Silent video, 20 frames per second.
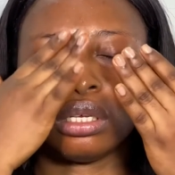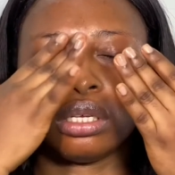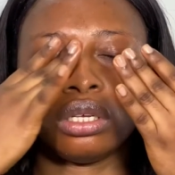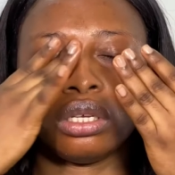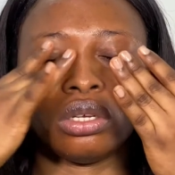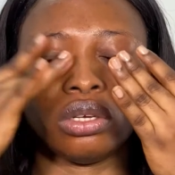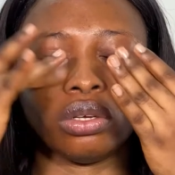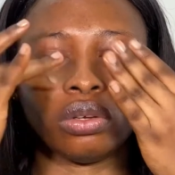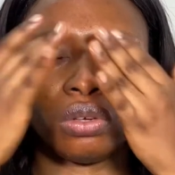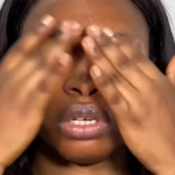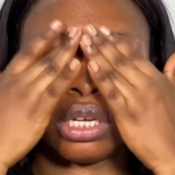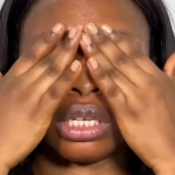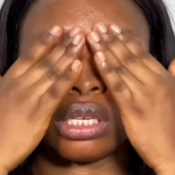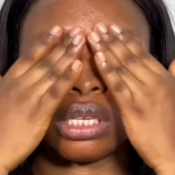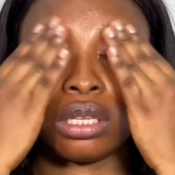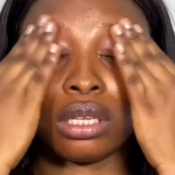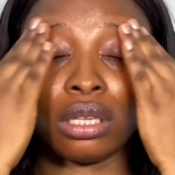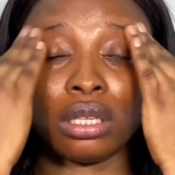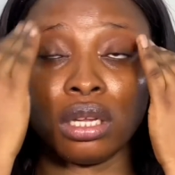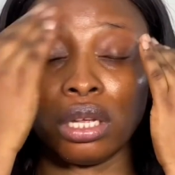you know, there are
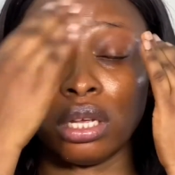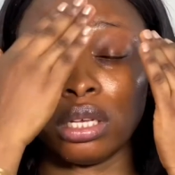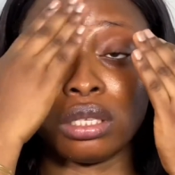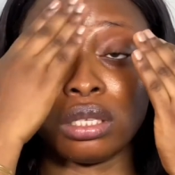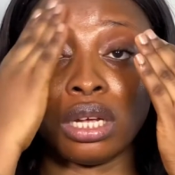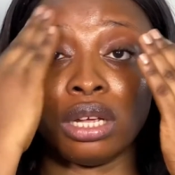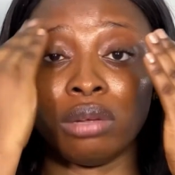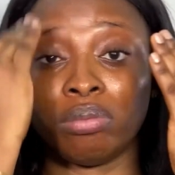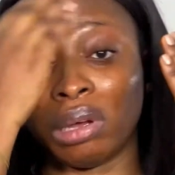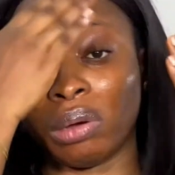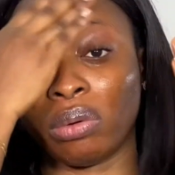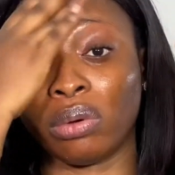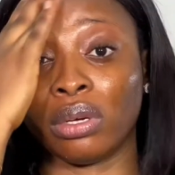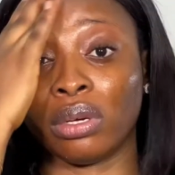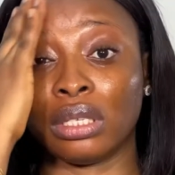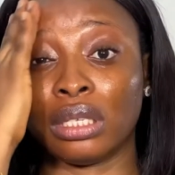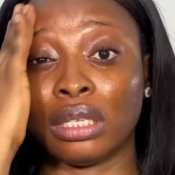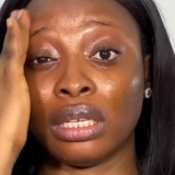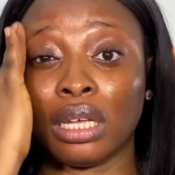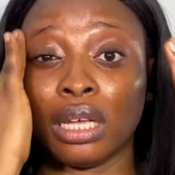certain things that you might want to
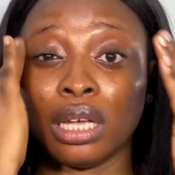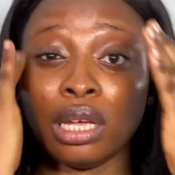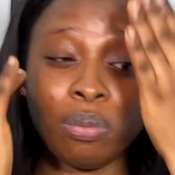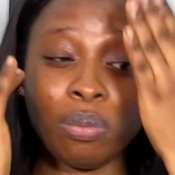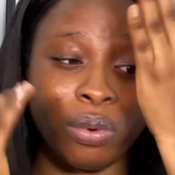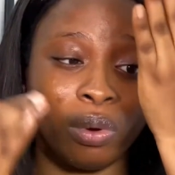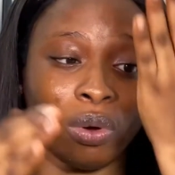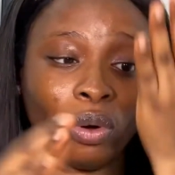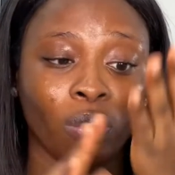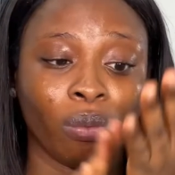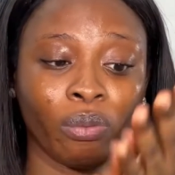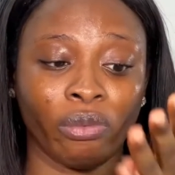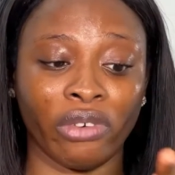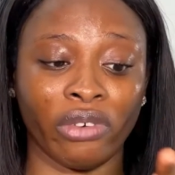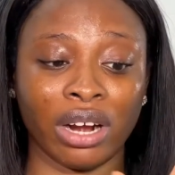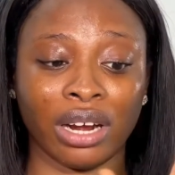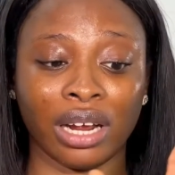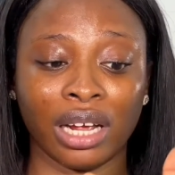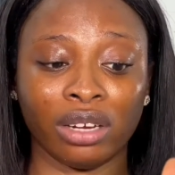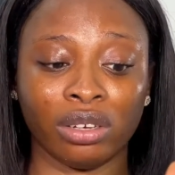skip, or
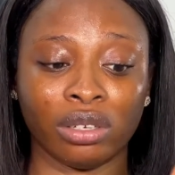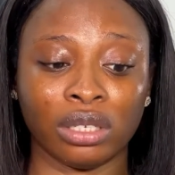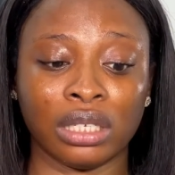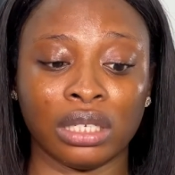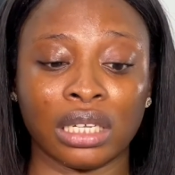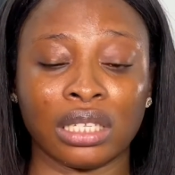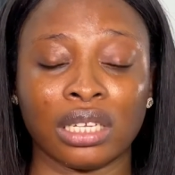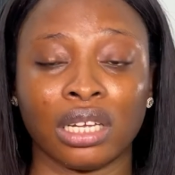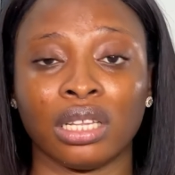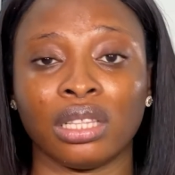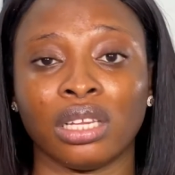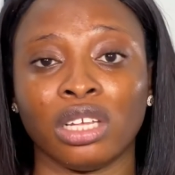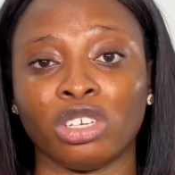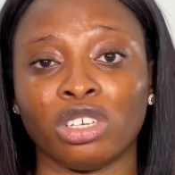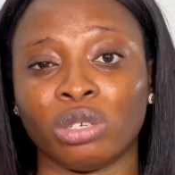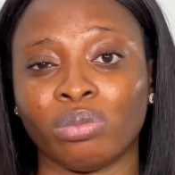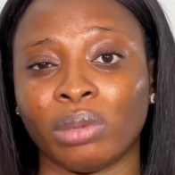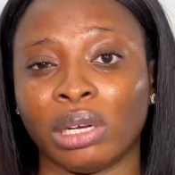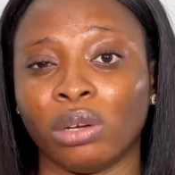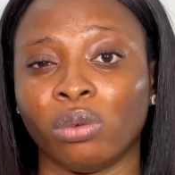rather, there are certain things
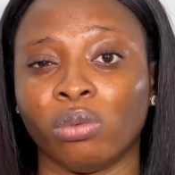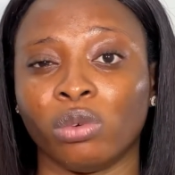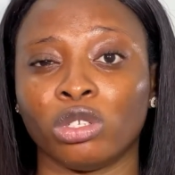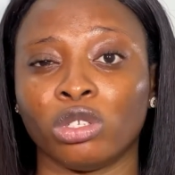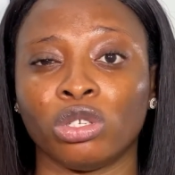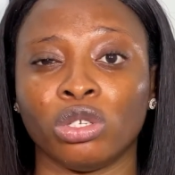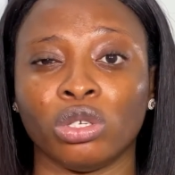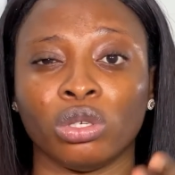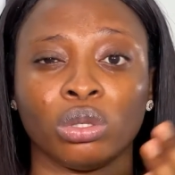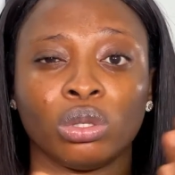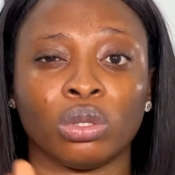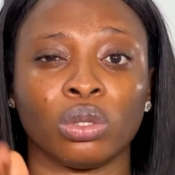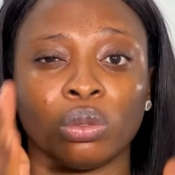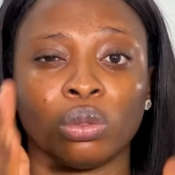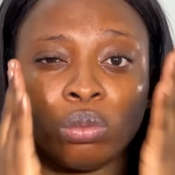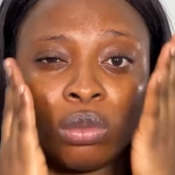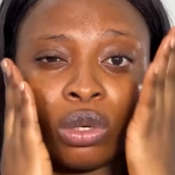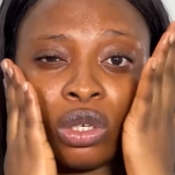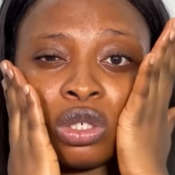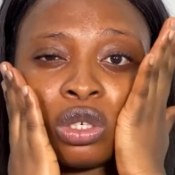you might not want to use too
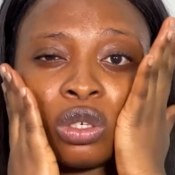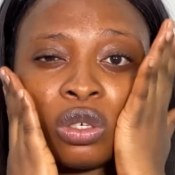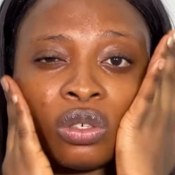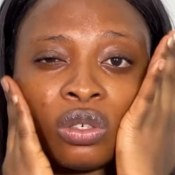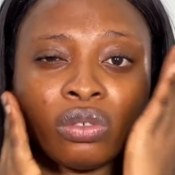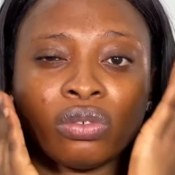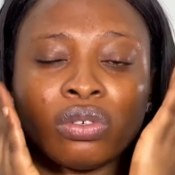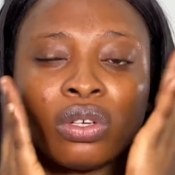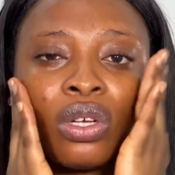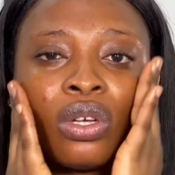much of.